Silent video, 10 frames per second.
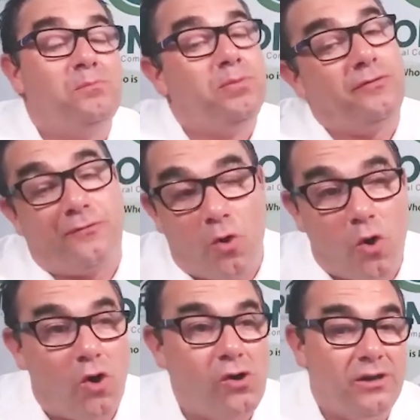
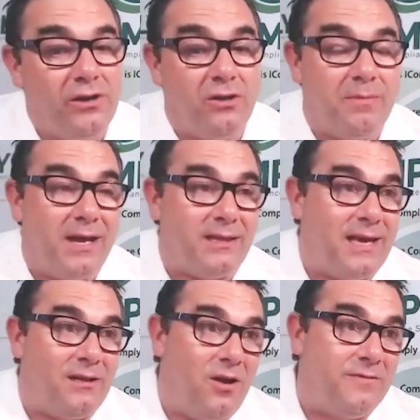before you make
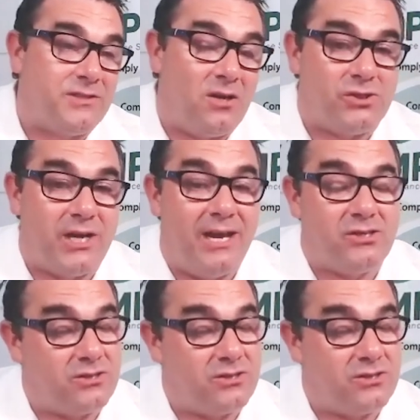that lifestyle change,